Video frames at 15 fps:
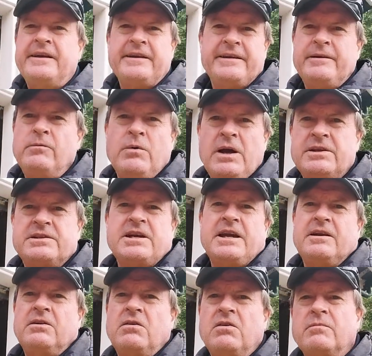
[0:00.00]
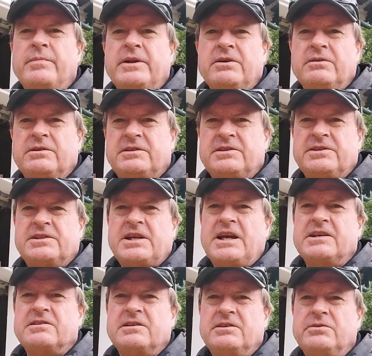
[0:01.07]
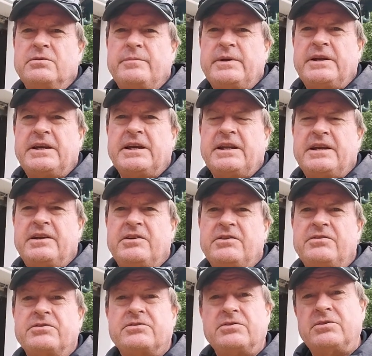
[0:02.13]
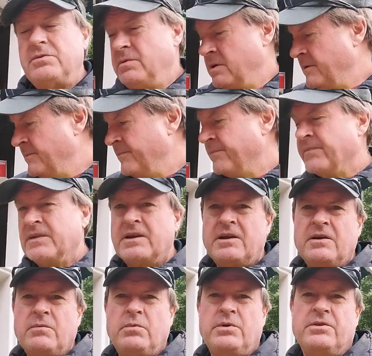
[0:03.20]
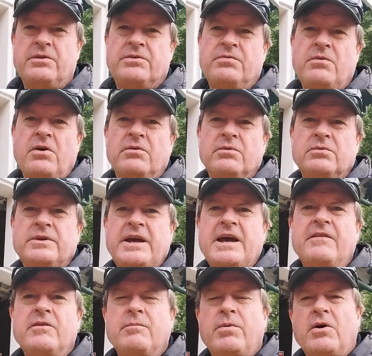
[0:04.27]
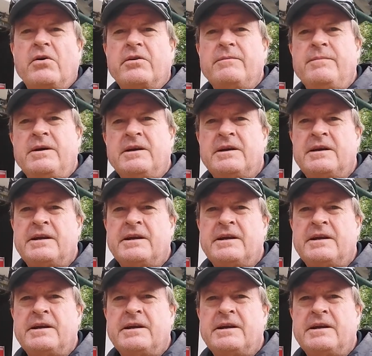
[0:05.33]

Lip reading: It won't take long, but it just takes a little bit of getting used to with the throttle down the bottom.